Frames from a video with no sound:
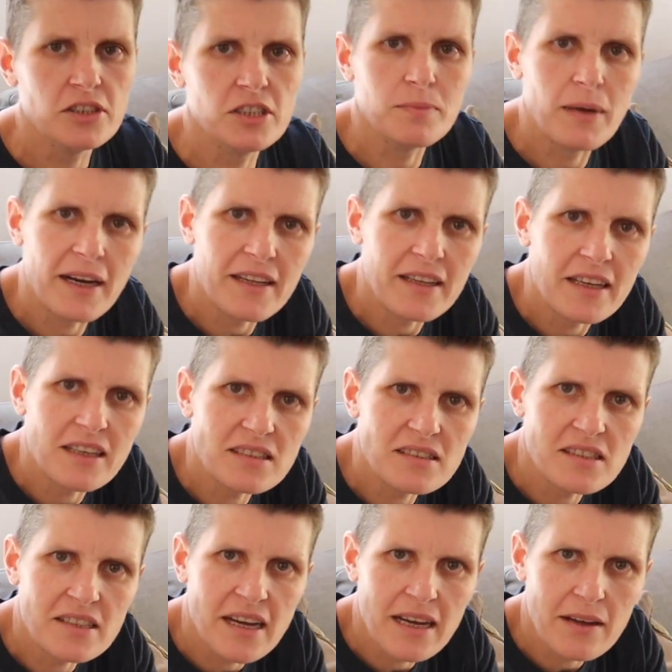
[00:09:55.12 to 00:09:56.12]
She made it
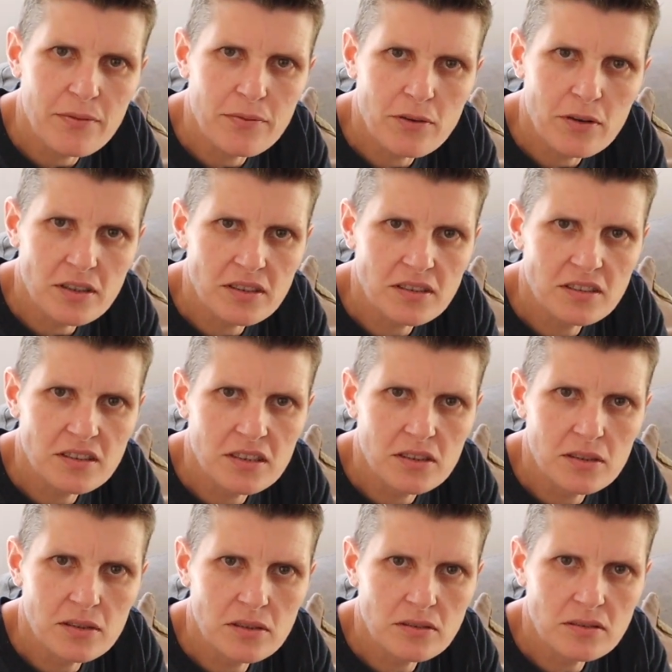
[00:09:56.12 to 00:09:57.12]
yesterday for us
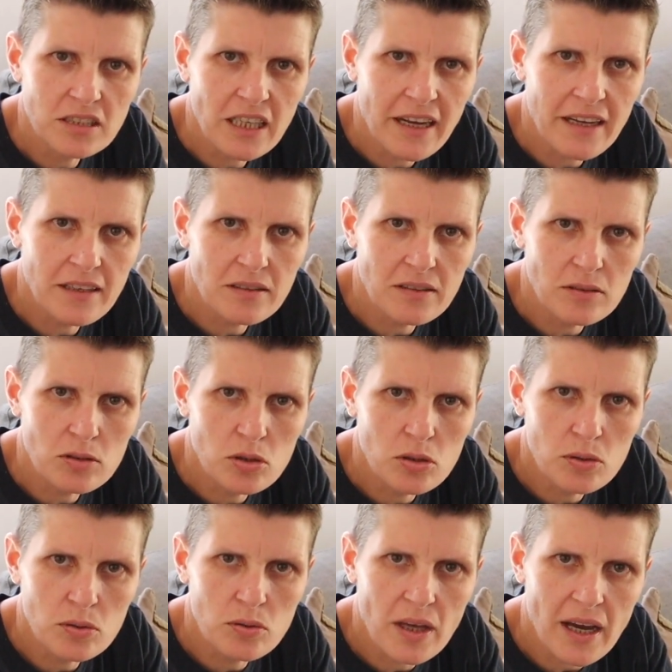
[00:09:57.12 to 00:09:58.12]
to take
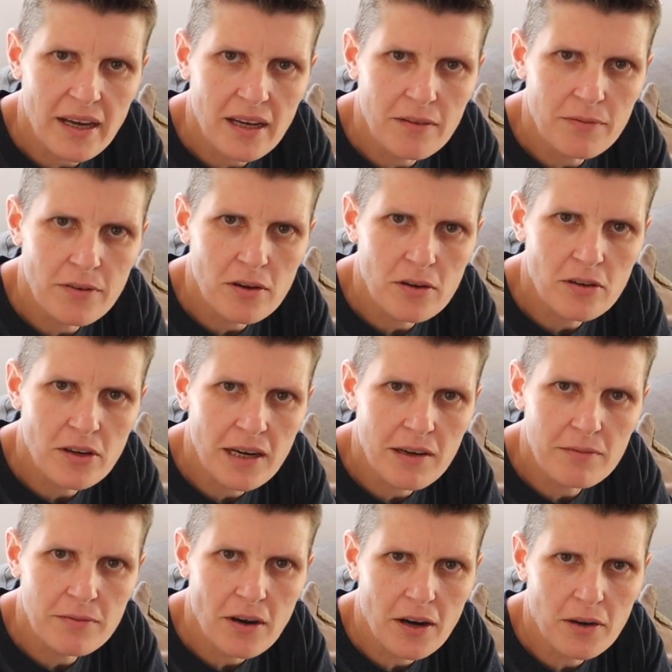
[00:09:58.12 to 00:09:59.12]
to the AFL
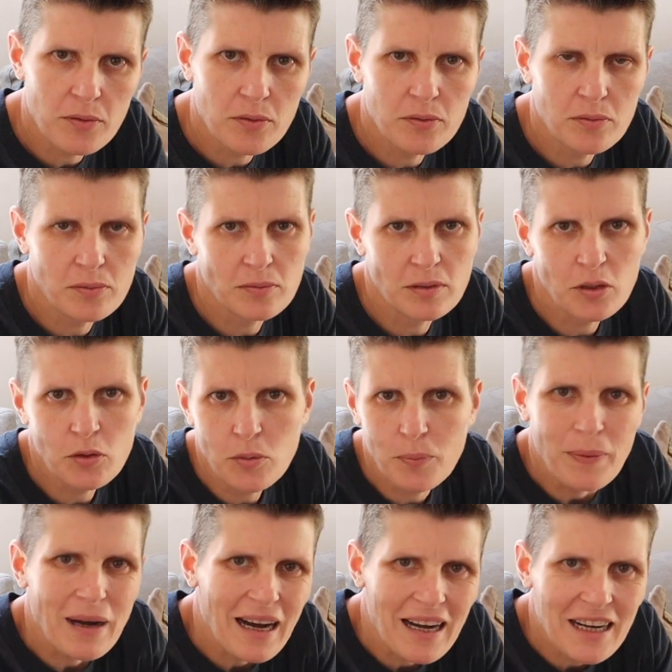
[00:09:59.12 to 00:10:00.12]
Grand Final little
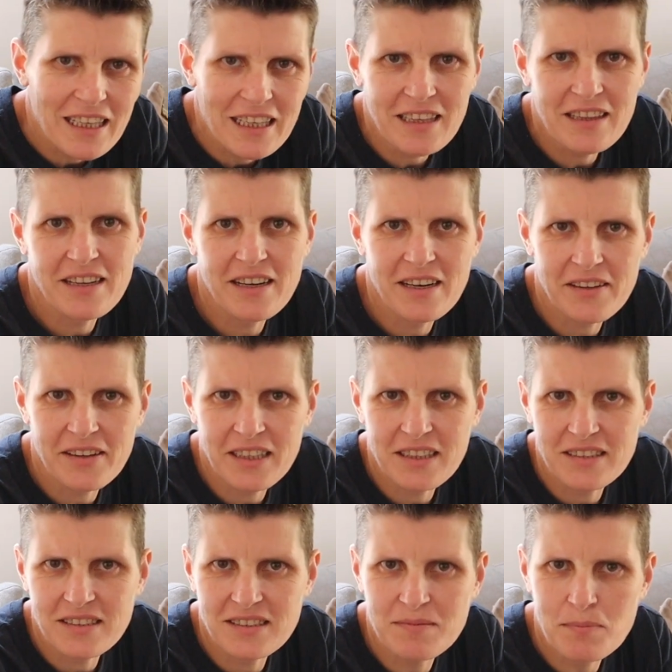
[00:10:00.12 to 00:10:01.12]
party that
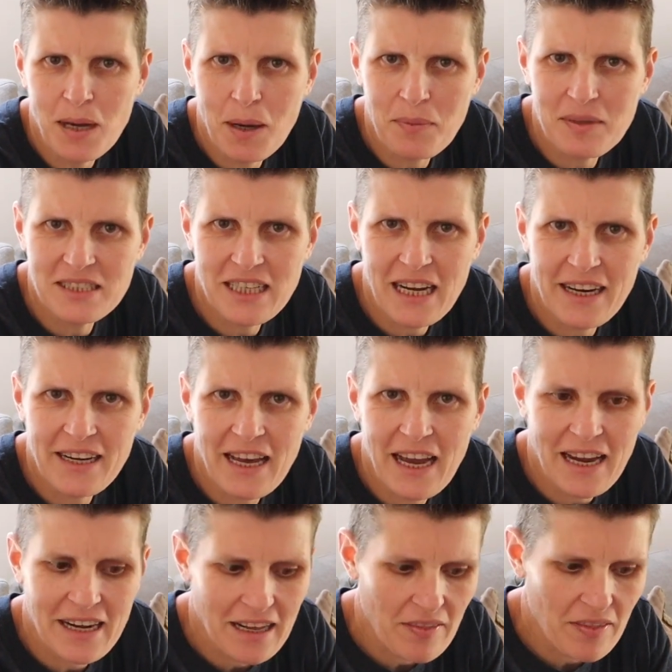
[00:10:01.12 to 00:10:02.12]
Erika's mum and dad
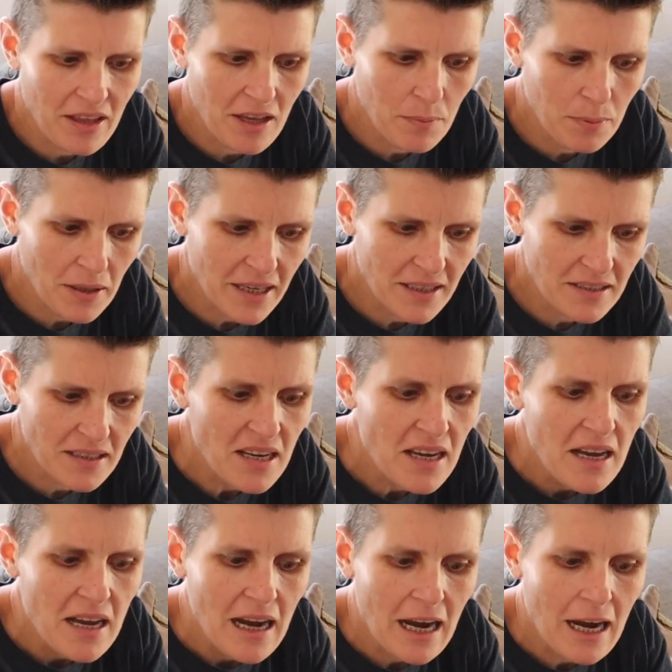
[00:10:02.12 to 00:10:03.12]
had at their place.
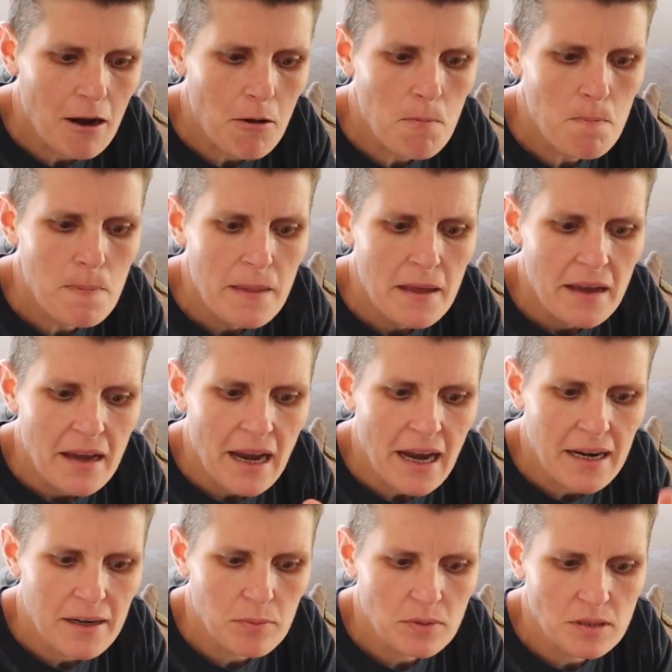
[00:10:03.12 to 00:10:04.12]
And
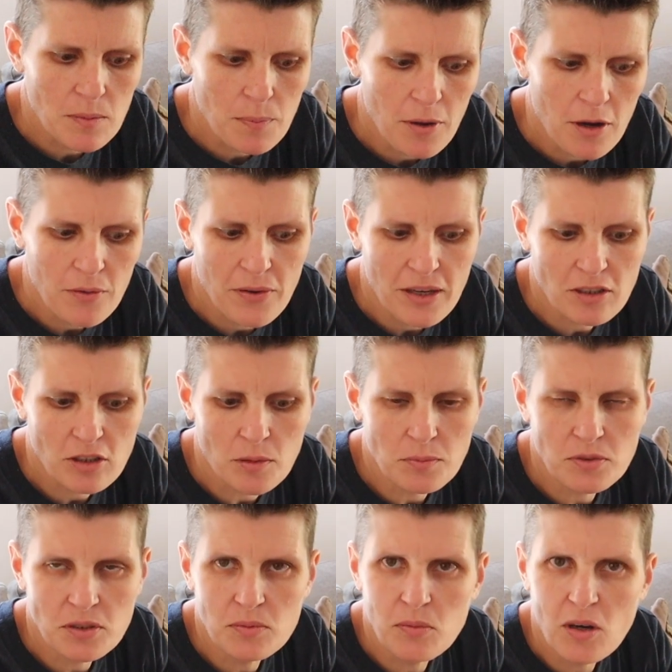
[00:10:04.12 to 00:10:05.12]
it a perfect
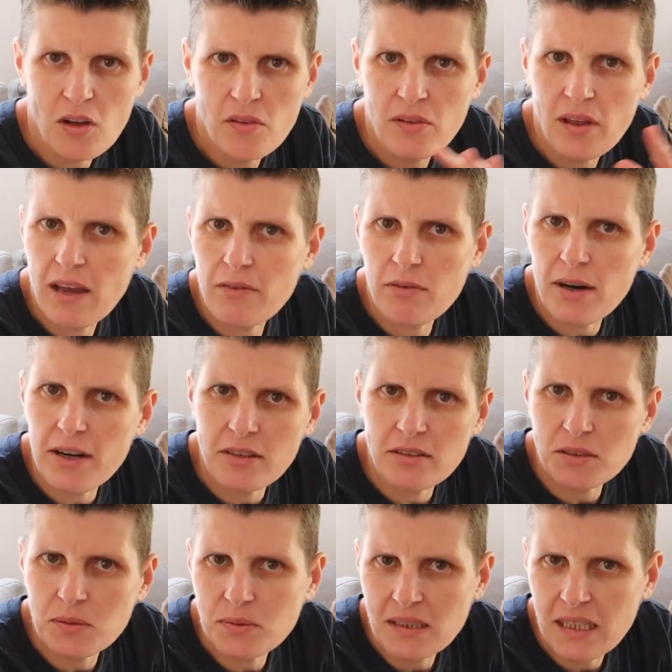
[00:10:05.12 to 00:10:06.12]
option. While everyone
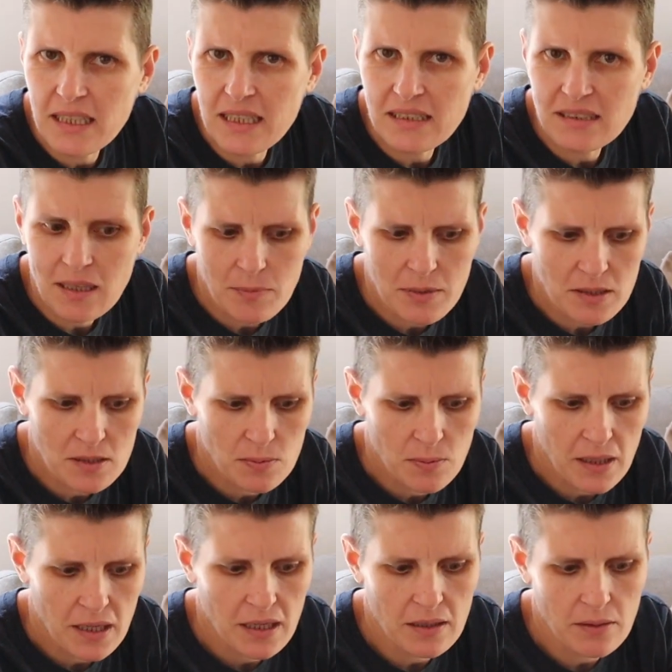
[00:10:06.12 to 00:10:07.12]
else was eating something
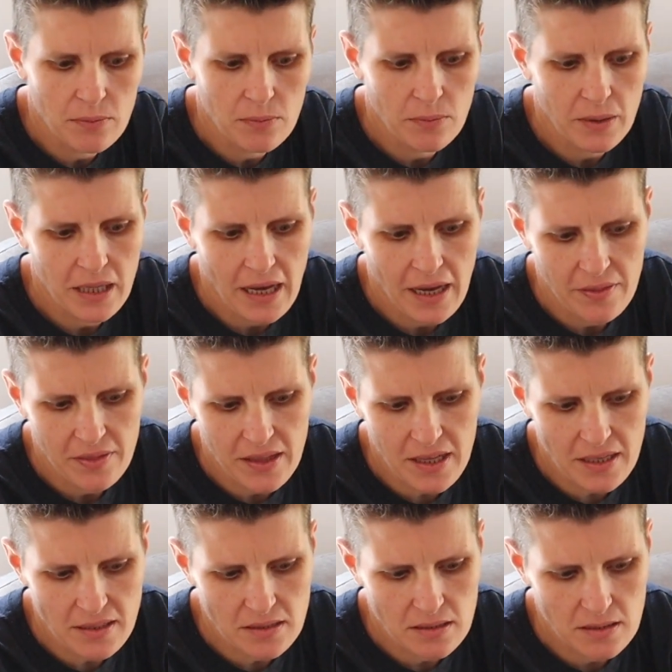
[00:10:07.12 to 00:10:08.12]
sweet, we had
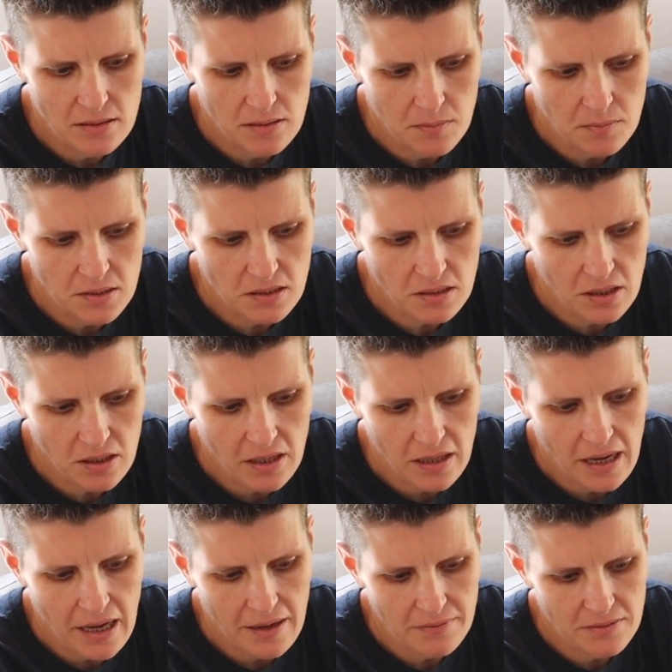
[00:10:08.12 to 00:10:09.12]
this. So I'm just going to
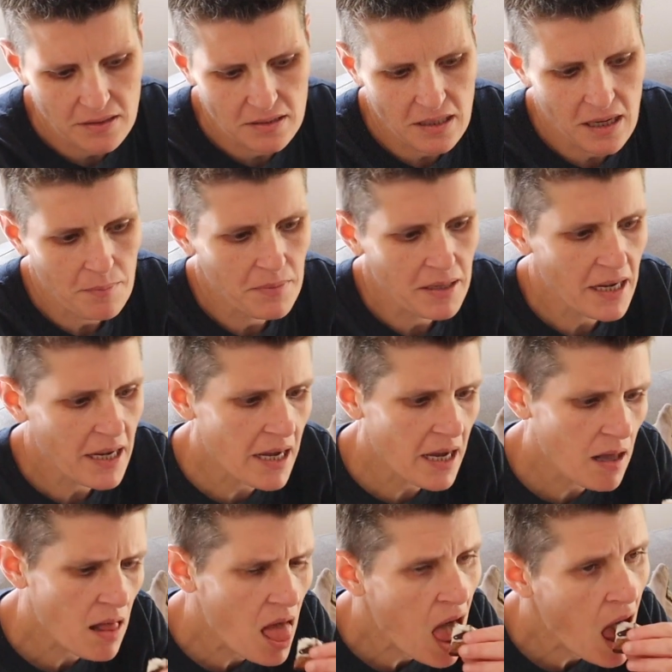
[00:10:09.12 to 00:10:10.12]
have some
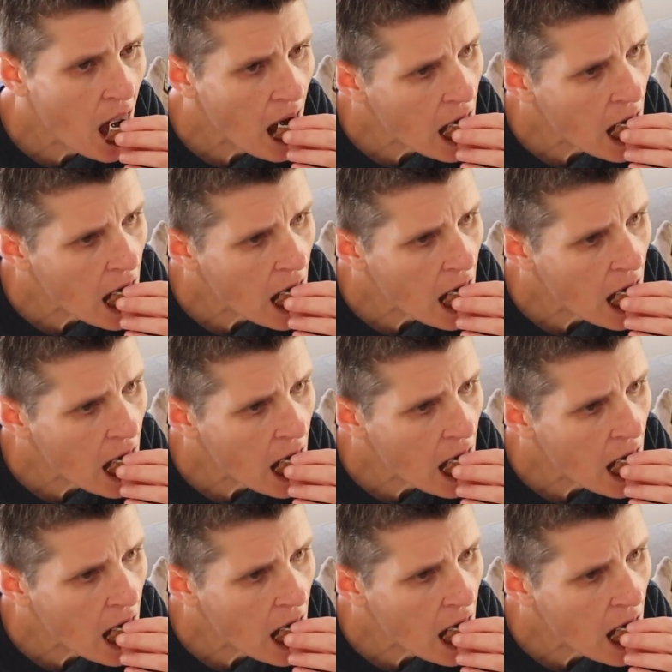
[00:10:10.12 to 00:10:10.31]
now.